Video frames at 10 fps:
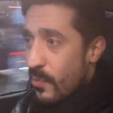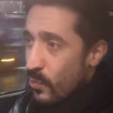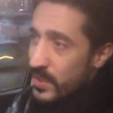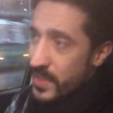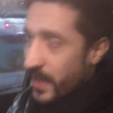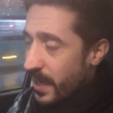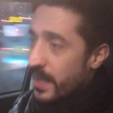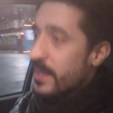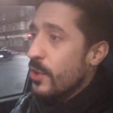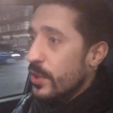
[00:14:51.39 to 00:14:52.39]
once
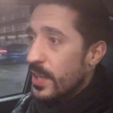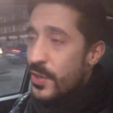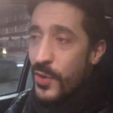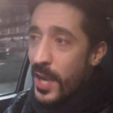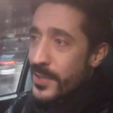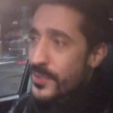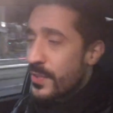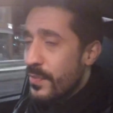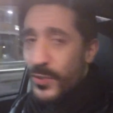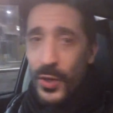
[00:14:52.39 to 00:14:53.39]
again not that you guys
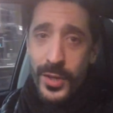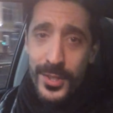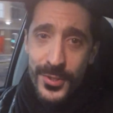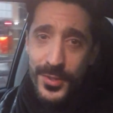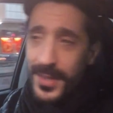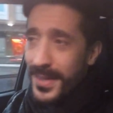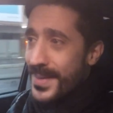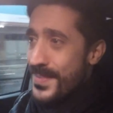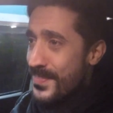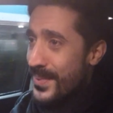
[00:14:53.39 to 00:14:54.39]
even noticed
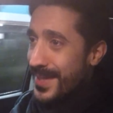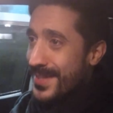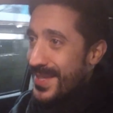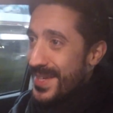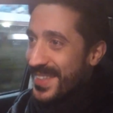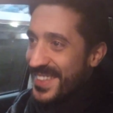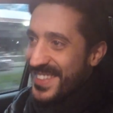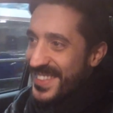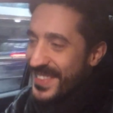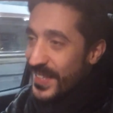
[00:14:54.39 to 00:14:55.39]
but uh,
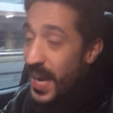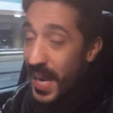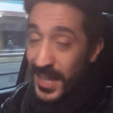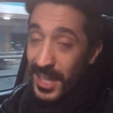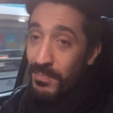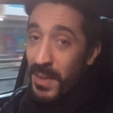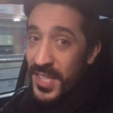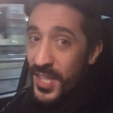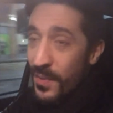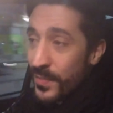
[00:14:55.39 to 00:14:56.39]
i let
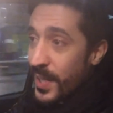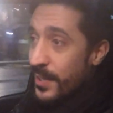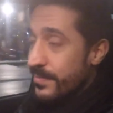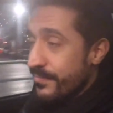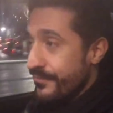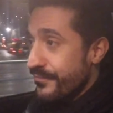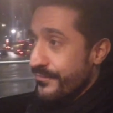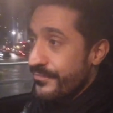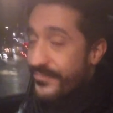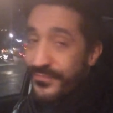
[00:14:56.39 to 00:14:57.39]
myself down
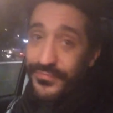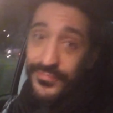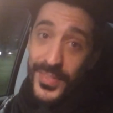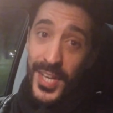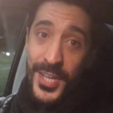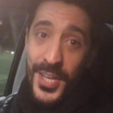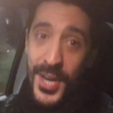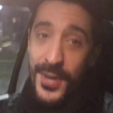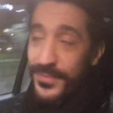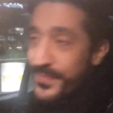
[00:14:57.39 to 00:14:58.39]
there you
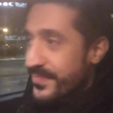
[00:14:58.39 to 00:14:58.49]
go